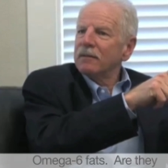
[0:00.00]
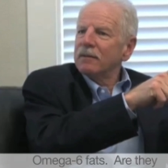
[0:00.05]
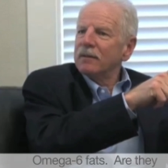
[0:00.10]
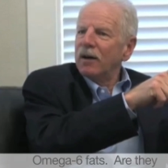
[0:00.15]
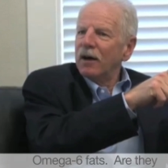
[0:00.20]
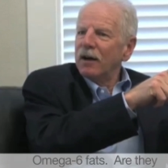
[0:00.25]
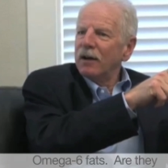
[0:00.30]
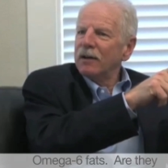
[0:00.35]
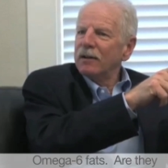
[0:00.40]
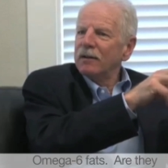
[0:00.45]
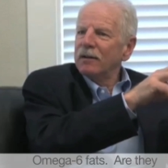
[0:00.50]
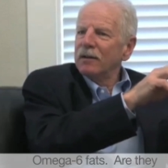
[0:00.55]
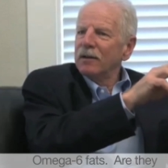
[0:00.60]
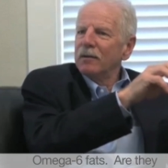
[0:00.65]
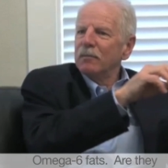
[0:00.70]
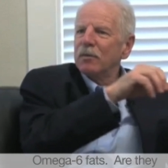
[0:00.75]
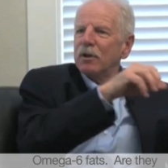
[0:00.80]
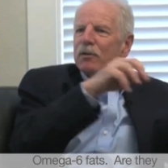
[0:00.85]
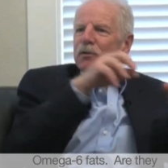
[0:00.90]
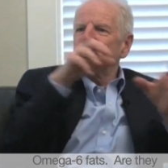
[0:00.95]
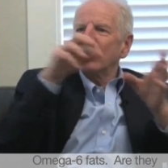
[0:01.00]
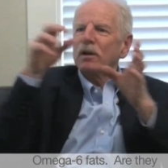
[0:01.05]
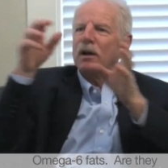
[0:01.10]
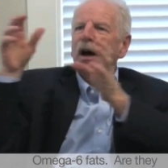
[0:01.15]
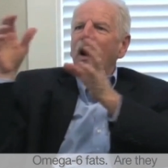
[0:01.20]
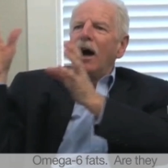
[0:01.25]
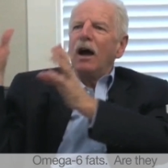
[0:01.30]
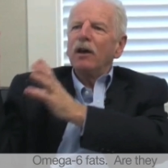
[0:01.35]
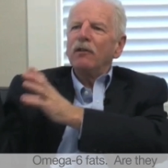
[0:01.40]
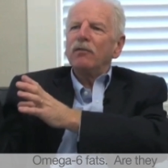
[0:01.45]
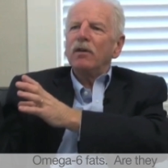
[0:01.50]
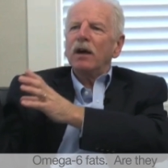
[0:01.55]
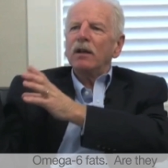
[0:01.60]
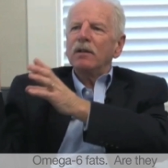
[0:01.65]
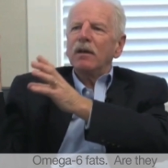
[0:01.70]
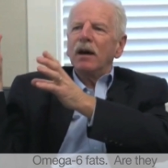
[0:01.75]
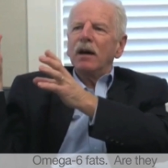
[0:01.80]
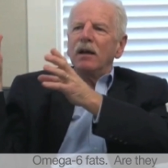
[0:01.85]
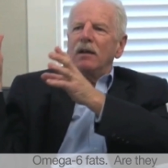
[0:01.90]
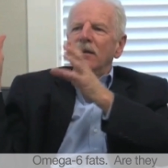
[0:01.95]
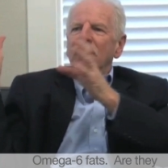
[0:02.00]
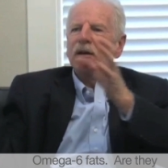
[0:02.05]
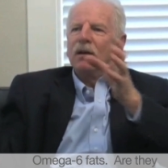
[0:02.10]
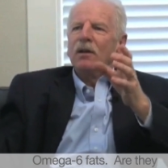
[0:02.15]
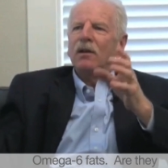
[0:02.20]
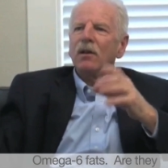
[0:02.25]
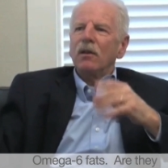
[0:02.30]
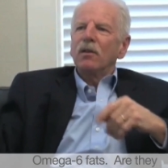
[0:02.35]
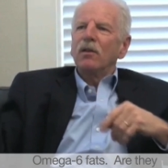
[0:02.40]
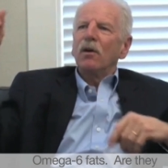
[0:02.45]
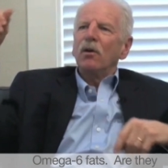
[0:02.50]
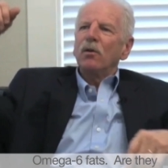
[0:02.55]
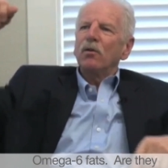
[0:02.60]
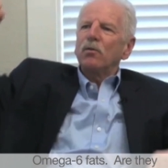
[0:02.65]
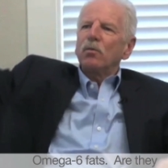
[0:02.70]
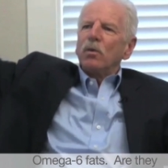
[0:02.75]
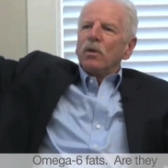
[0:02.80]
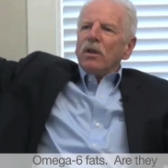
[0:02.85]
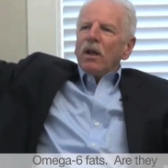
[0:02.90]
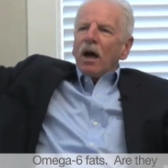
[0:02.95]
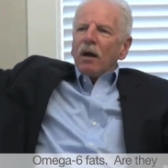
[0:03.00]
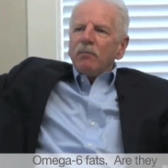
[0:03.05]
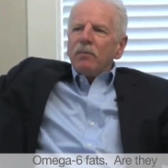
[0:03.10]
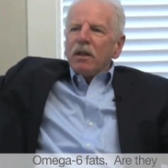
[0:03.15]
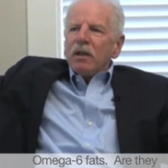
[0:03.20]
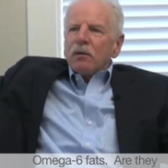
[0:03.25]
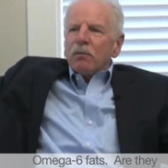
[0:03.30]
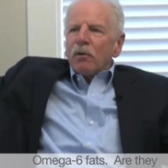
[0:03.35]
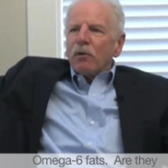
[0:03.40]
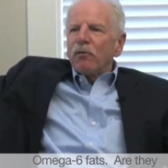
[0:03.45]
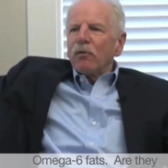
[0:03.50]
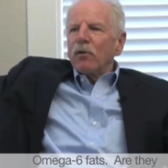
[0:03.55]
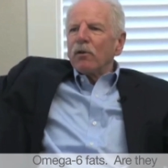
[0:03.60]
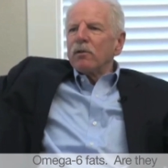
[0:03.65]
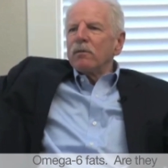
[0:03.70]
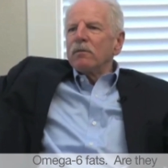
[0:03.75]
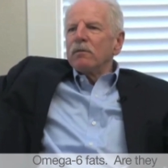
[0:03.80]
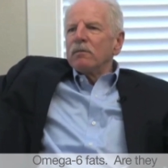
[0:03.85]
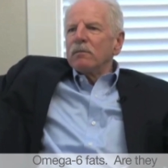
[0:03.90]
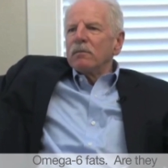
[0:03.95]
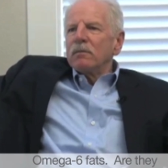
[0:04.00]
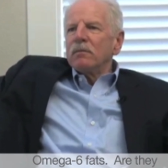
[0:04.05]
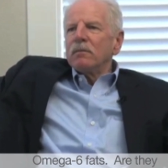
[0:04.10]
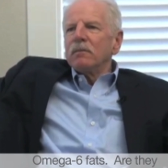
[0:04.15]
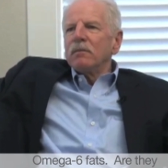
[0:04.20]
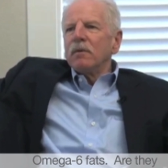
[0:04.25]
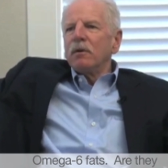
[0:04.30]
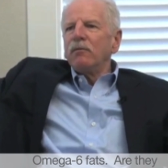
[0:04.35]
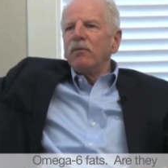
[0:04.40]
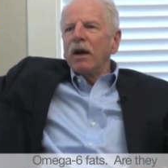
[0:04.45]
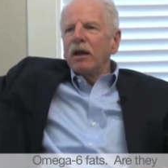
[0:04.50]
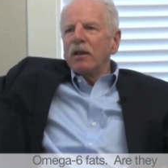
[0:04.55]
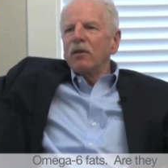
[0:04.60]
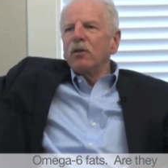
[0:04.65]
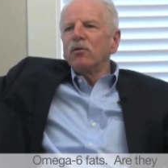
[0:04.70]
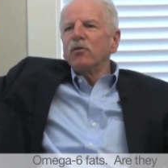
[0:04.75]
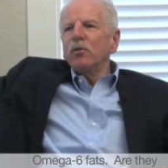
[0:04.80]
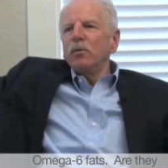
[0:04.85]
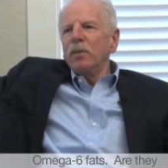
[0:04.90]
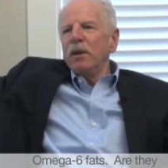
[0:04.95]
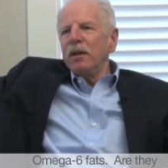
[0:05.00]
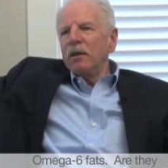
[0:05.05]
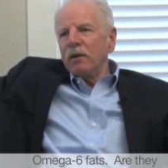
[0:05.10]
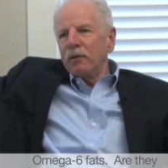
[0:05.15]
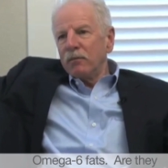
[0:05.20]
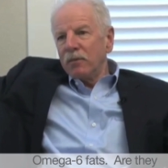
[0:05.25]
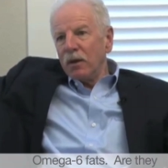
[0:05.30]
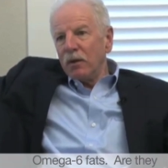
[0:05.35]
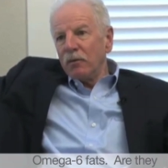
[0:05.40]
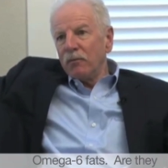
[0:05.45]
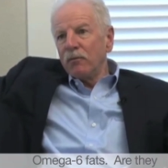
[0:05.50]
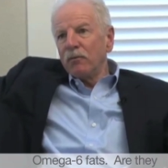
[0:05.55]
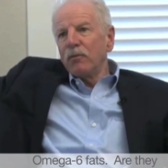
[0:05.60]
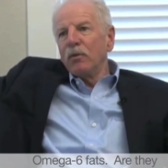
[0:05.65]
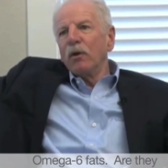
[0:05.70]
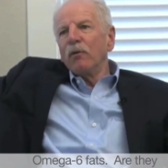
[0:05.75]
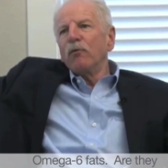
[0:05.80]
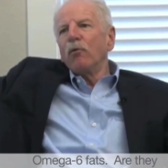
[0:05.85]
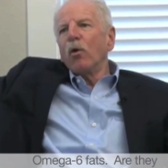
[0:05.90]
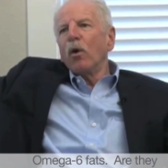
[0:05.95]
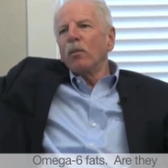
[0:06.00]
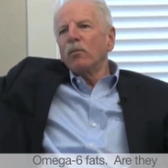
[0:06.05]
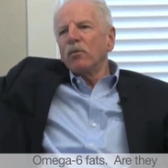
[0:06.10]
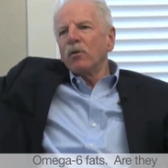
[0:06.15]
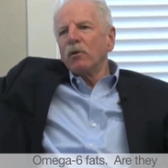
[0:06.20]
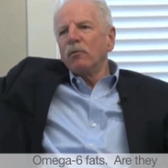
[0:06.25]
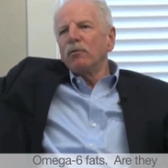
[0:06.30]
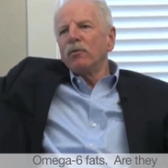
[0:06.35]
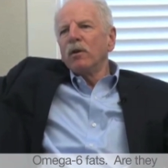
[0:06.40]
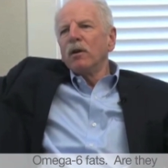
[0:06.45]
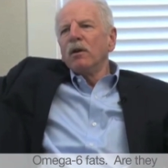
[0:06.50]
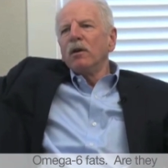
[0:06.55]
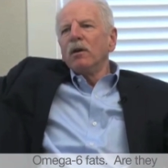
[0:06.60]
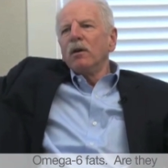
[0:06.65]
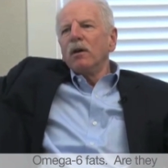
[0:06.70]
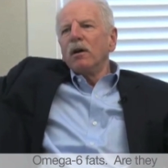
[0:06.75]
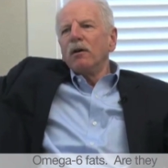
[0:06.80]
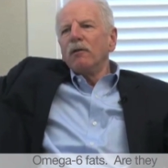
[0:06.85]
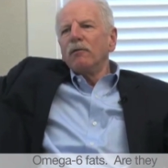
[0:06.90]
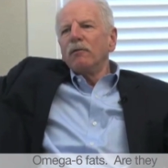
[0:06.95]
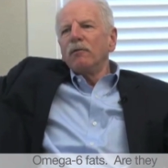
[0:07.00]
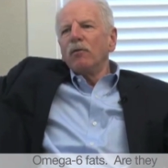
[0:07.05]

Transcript: diet. But if you're on a high-fat diet, those would not be the preferred. In fact, those would be the, the, the forms of, of